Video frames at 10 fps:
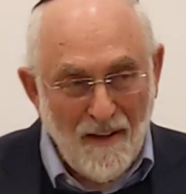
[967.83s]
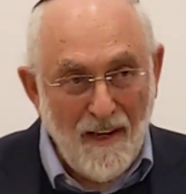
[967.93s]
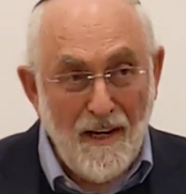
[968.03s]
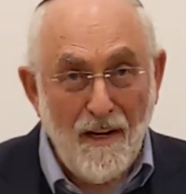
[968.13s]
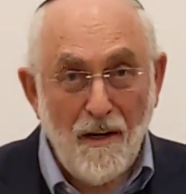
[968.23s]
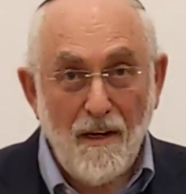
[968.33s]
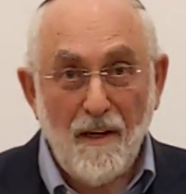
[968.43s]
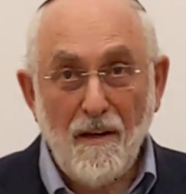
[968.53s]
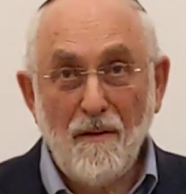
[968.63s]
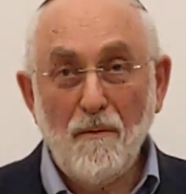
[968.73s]
he
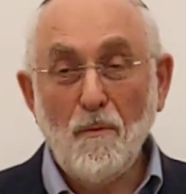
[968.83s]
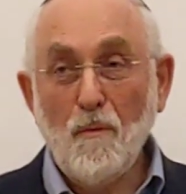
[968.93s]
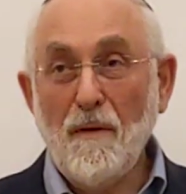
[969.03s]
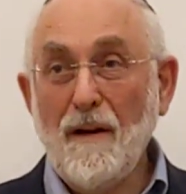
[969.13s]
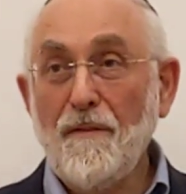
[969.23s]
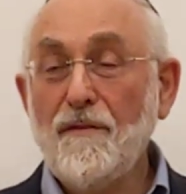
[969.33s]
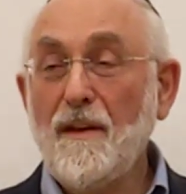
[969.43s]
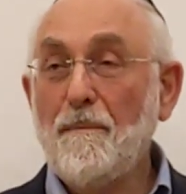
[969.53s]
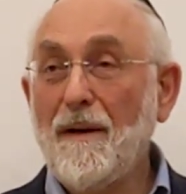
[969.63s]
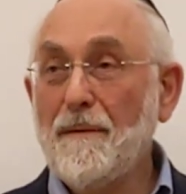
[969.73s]
left
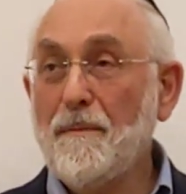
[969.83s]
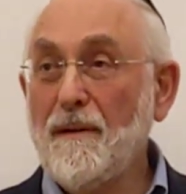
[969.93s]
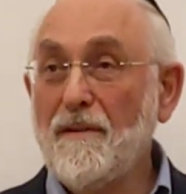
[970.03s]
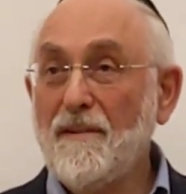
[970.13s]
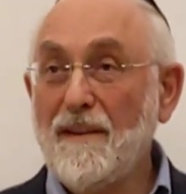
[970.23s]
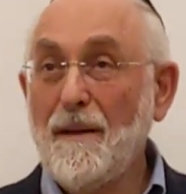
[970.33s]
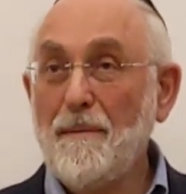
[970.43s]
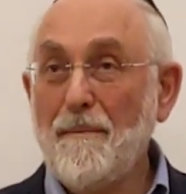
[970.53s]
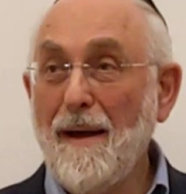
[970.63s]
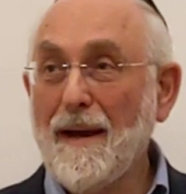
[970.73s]
the apartment and said, I'll
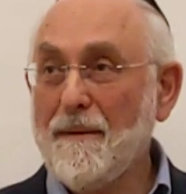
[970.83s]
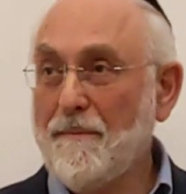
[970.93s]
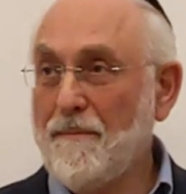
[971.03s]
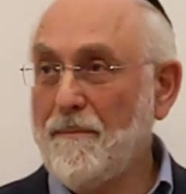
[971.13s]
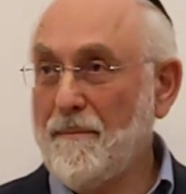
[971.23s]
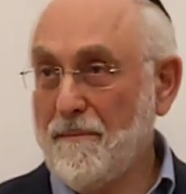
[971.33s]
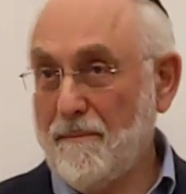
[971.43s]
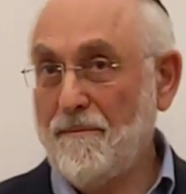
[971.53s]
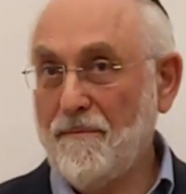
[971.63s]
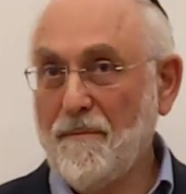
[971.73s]
be back.
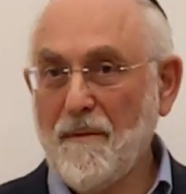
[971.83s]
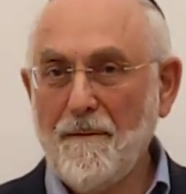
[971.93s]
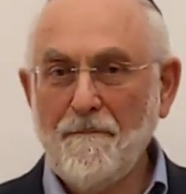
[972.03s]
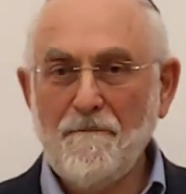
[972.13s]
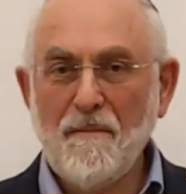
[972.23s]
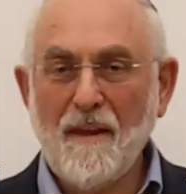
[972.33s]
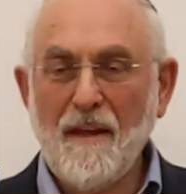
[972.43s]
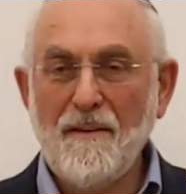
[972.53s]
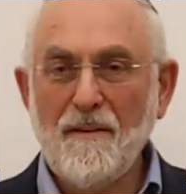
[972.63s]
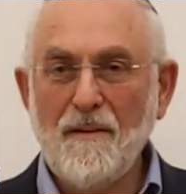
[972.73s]

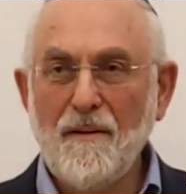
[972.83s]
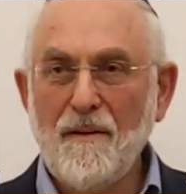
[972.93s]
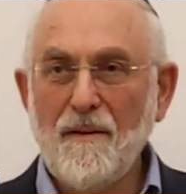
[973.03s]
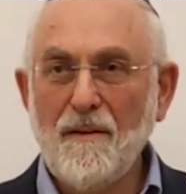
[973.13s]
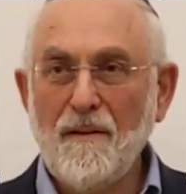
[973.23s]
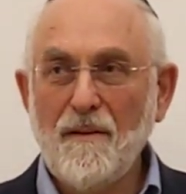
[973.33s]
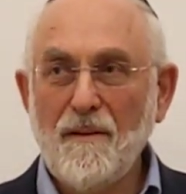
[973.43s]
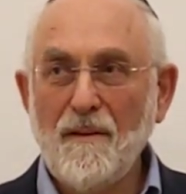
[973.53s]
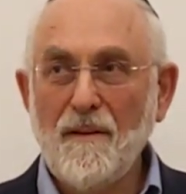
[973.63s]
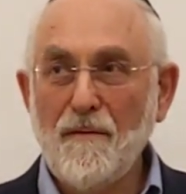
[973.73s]
And of
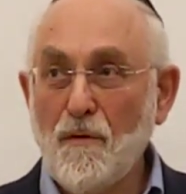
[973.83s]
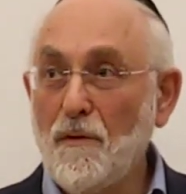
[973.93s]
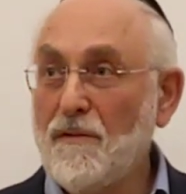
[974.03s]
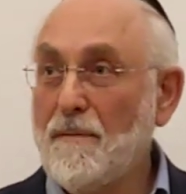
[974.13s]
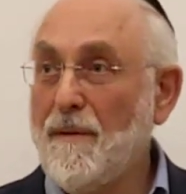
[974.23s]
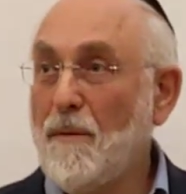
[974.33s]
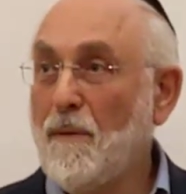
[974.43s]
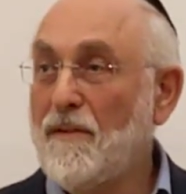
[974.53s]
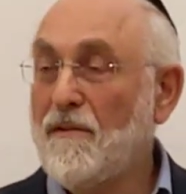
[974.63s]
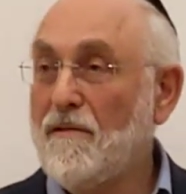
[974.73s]
course, the man
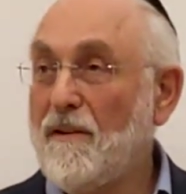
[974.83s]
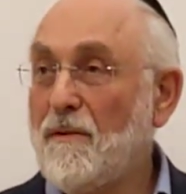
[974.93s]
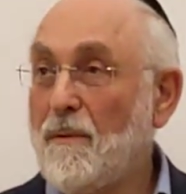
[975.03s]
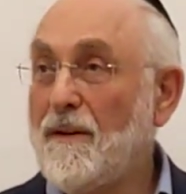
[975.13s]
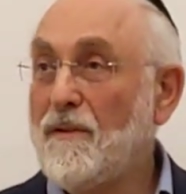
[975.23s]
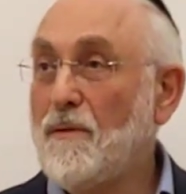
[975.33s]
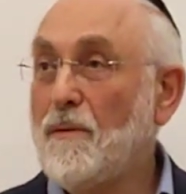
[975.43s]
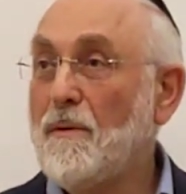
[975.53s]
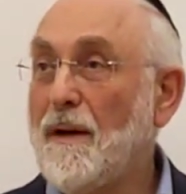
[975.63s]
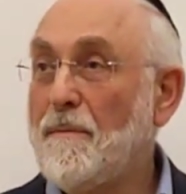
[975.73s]
went straight away
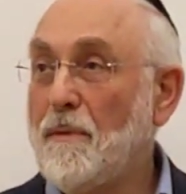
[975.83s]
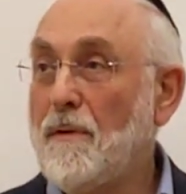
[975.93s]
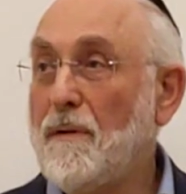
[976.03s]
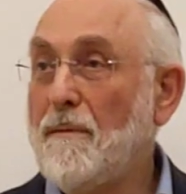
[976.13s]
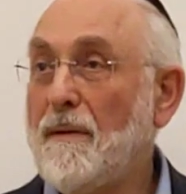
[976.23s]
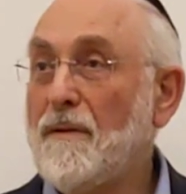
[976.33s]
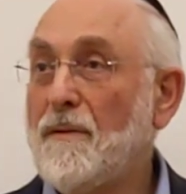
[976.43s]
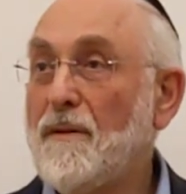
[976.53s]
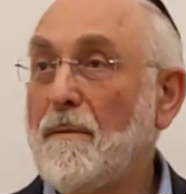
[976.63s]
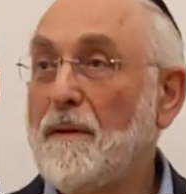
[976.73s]
to Rabunim and to
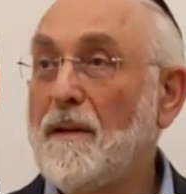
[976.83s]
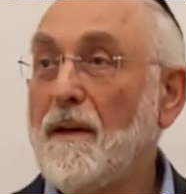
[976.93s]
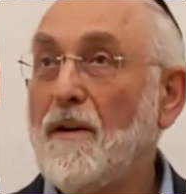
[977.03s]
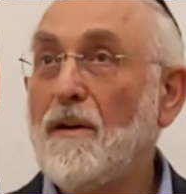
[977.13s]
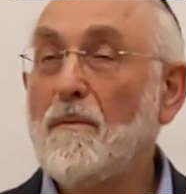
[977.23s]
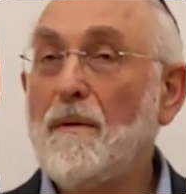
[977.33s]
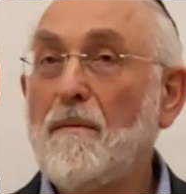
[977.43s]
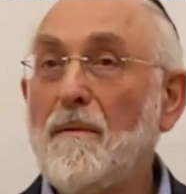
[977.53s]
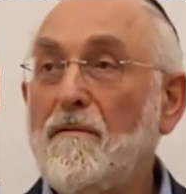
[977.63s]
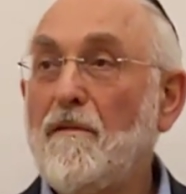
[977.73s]
Talmid
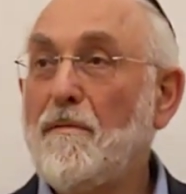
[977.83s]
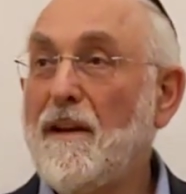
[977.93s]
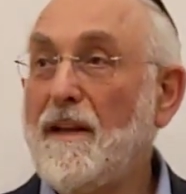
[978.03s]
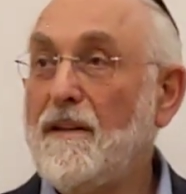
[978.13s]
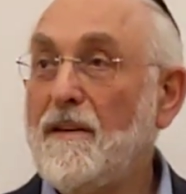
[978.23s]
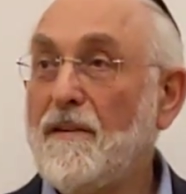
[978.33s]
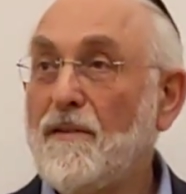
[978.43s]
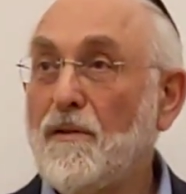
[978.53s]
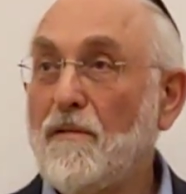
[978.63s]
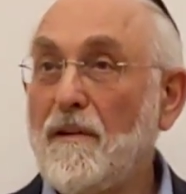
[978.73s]
HaChachamim and related the
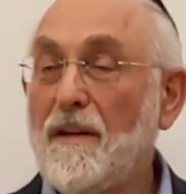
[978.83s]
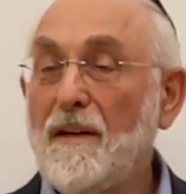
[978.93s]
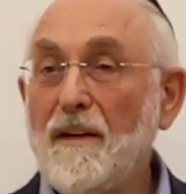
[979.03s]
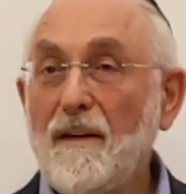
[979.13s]
story.